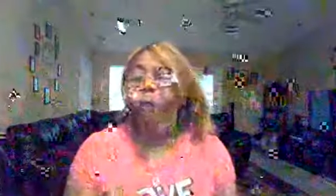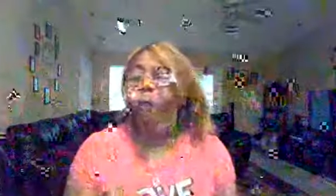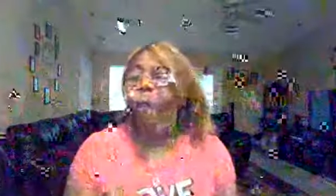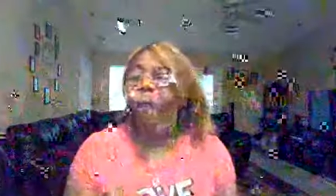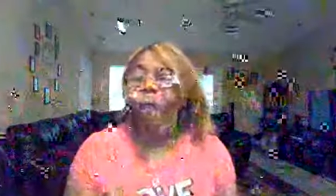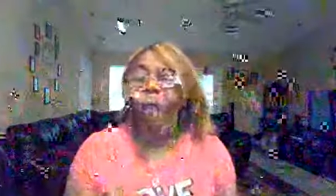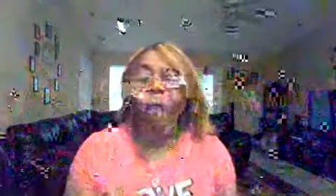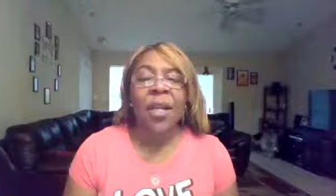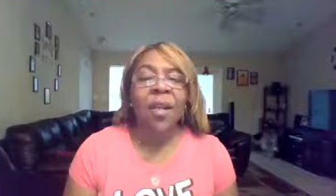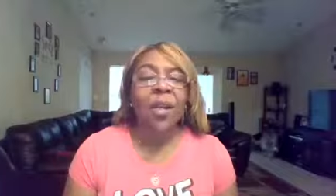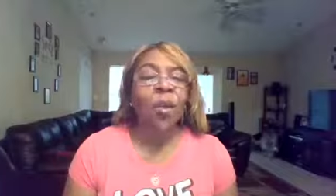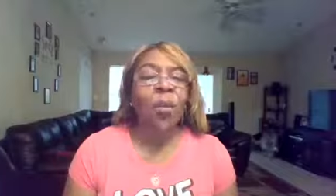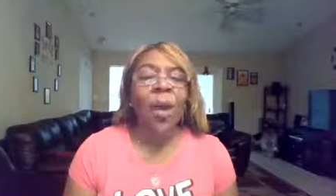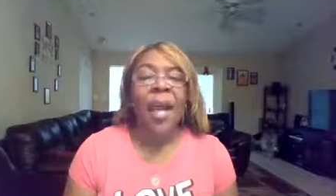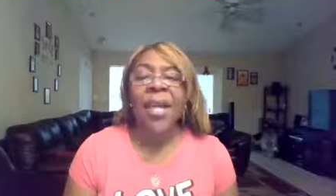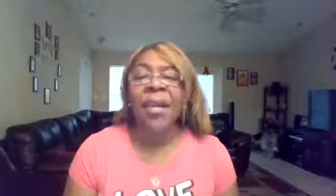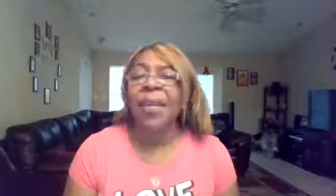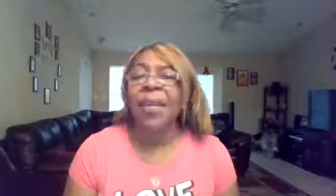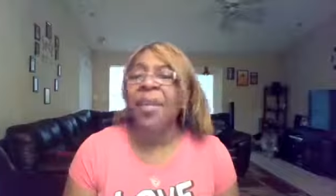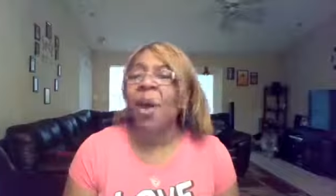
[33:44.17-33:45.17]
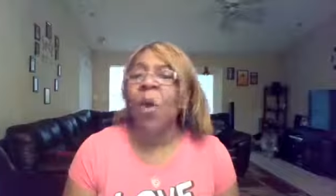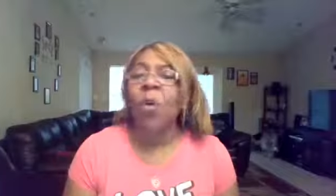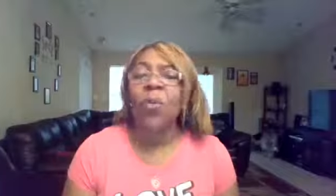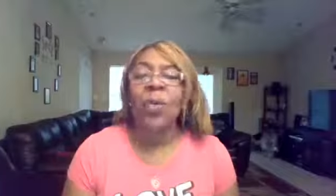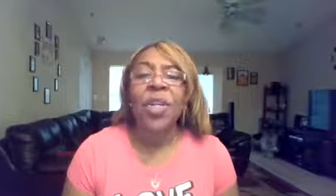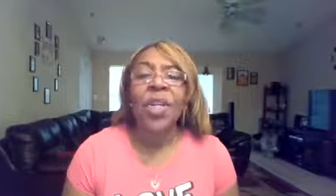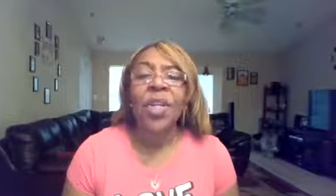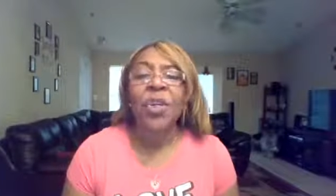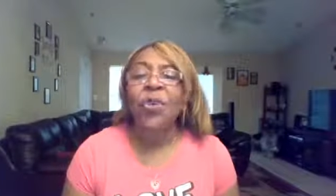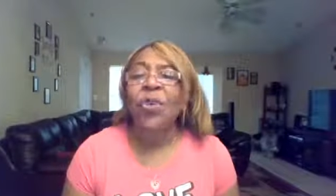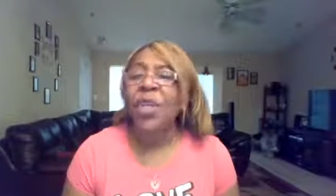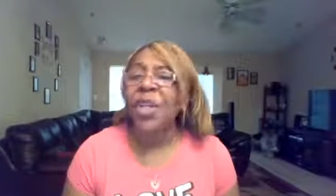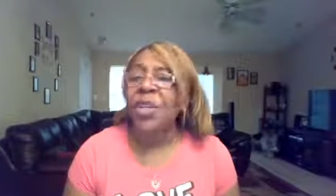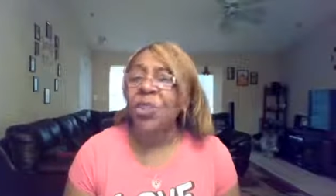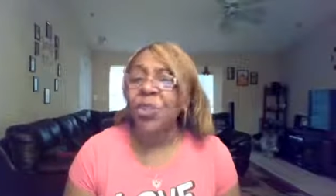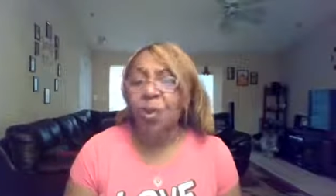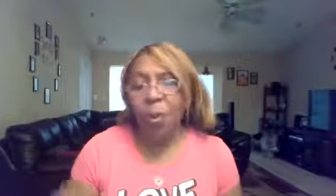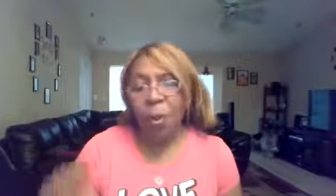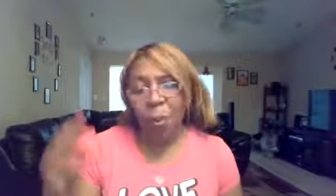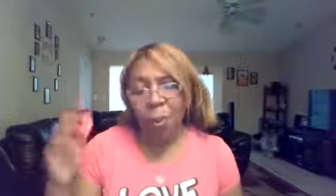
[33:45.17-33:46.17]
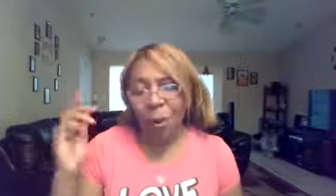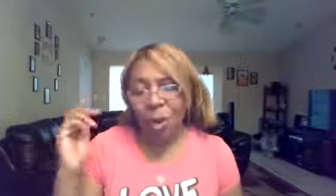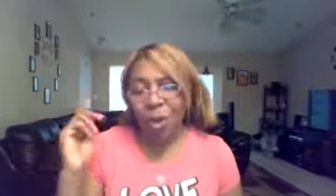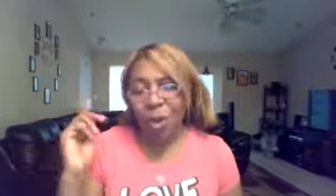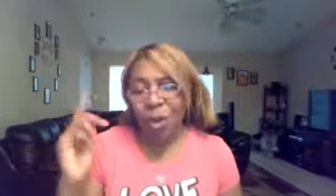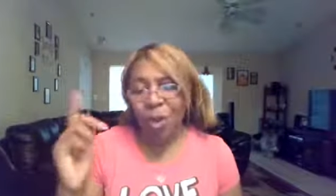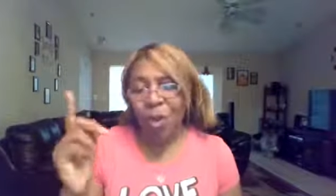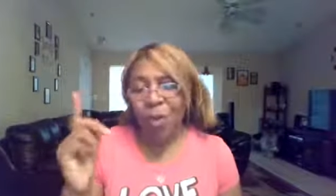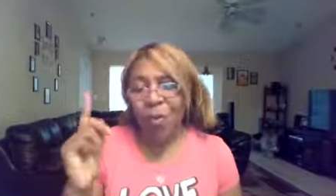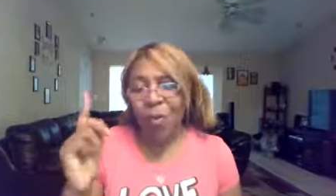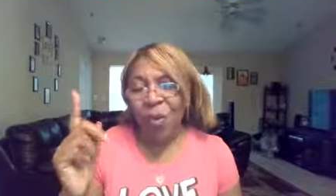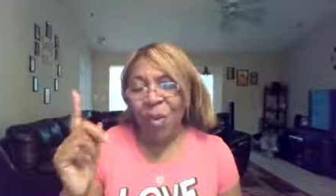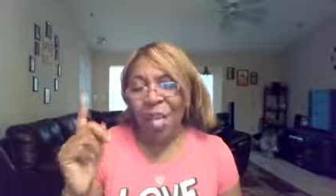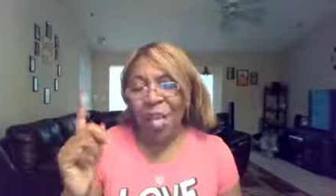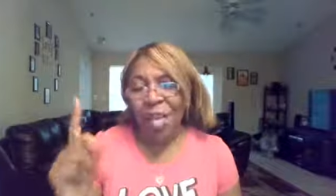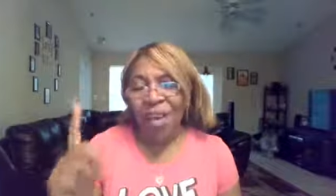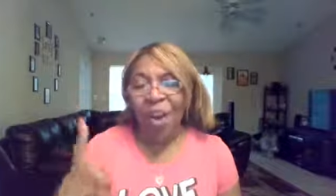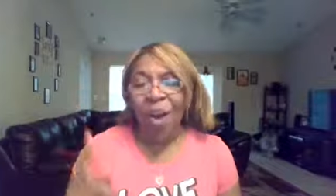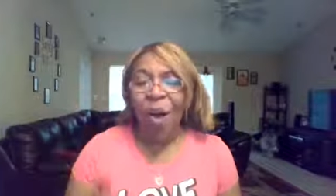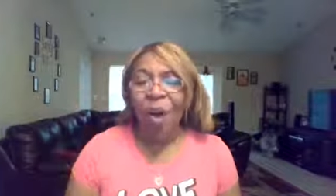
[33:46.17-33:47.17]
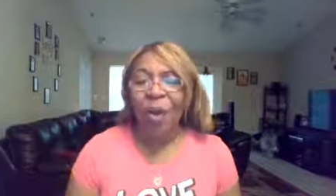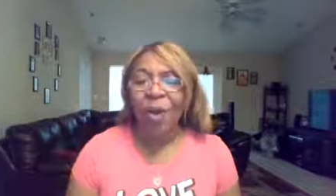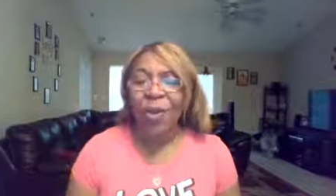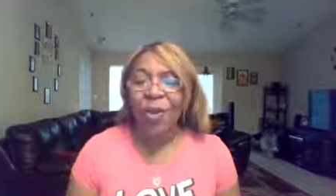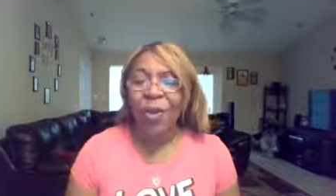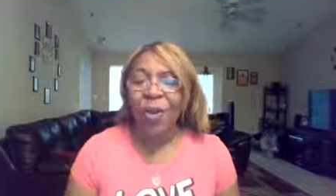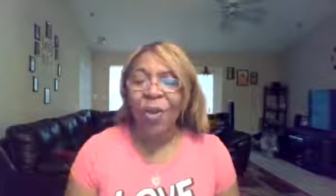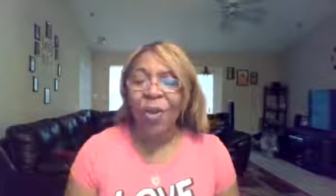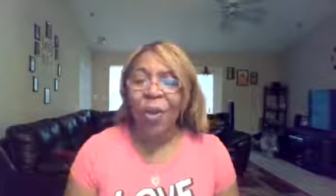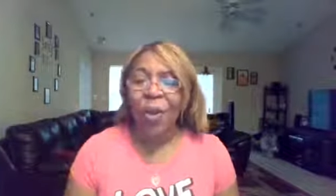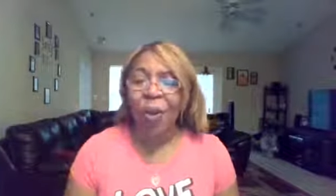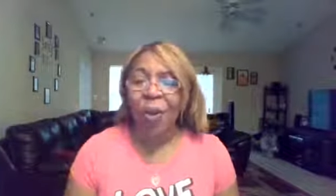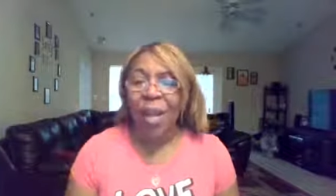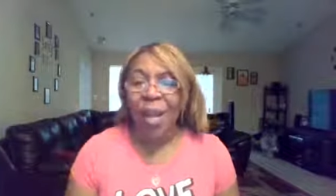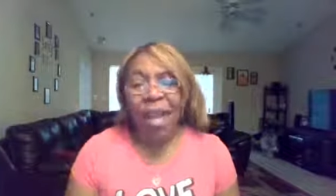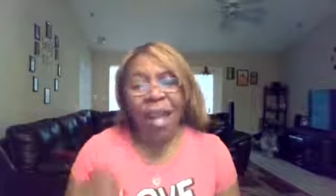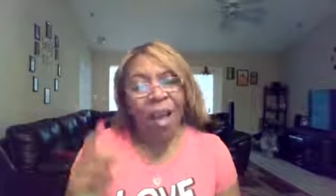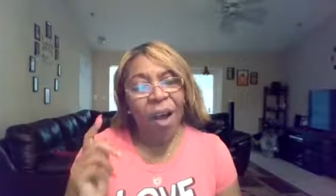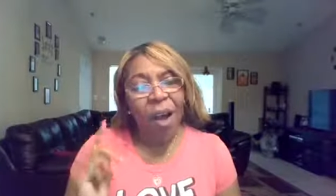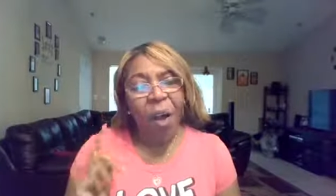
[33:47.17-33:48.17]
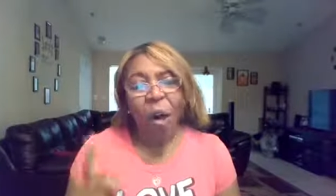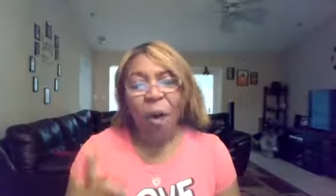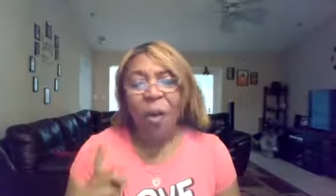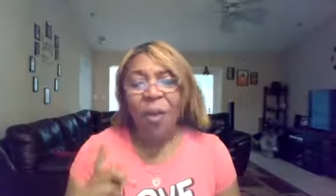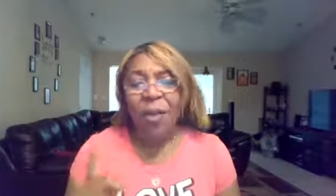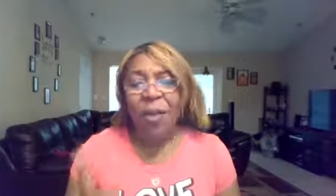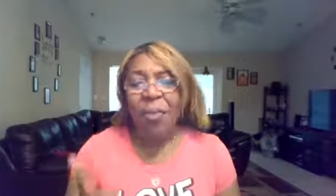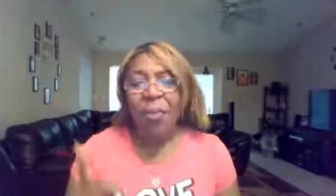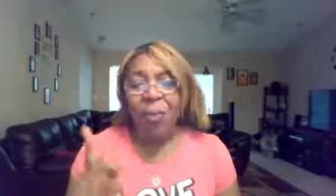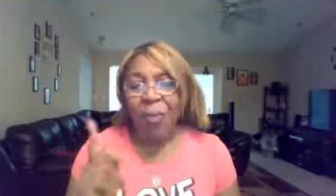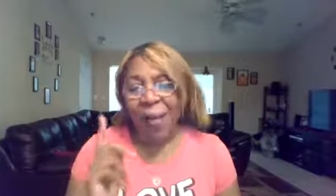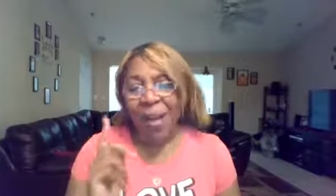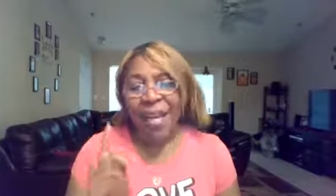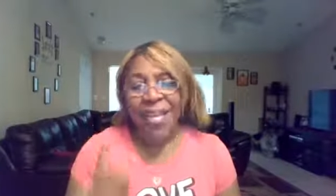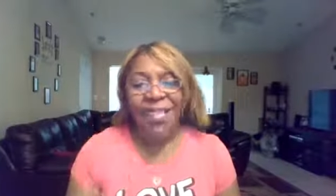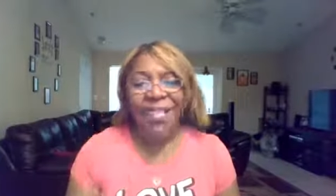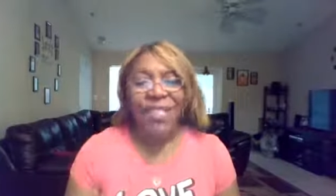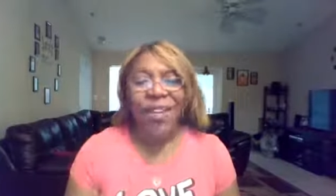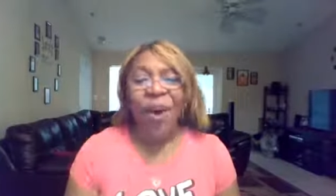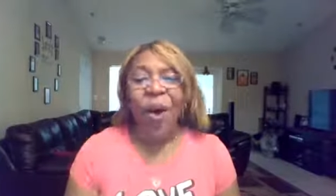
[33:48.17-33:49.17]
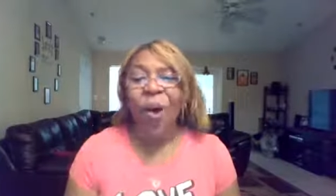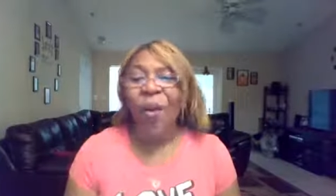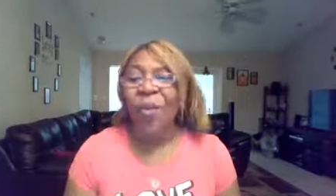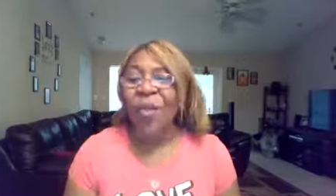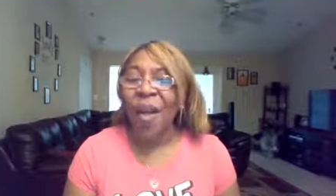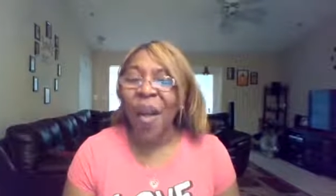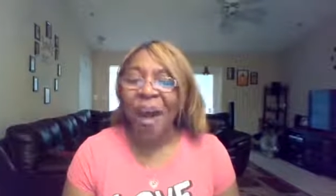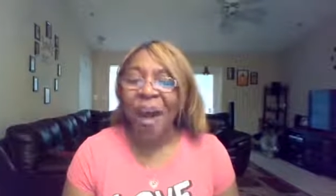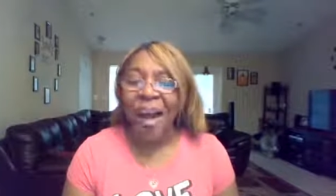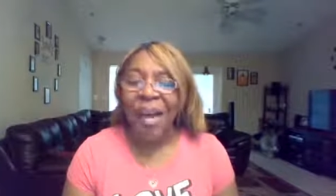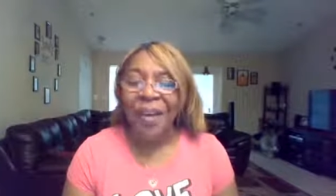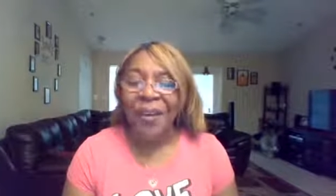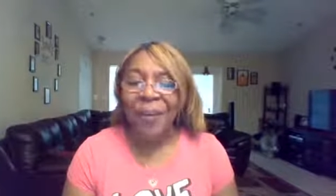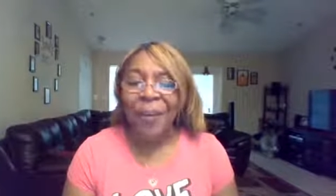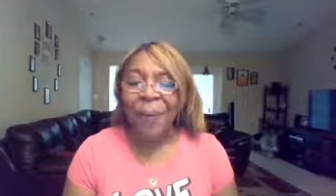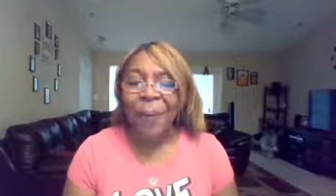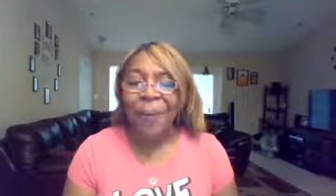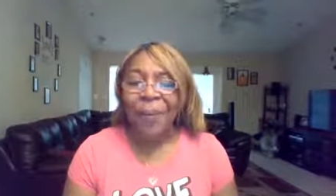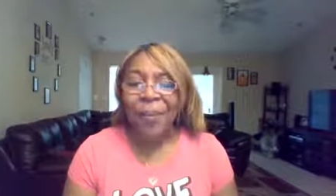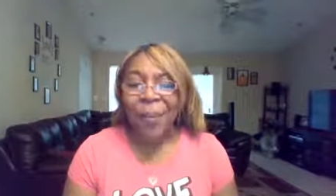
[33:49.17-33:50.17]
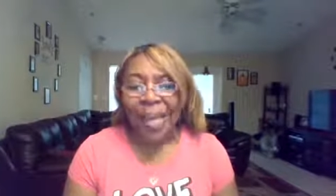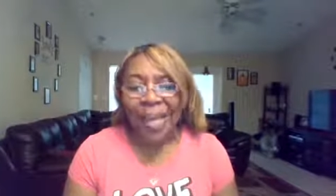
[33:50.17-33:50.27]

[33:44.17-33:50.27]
do it in a way that only you can do it, where you will get all the glory, all the praise, and all the honor.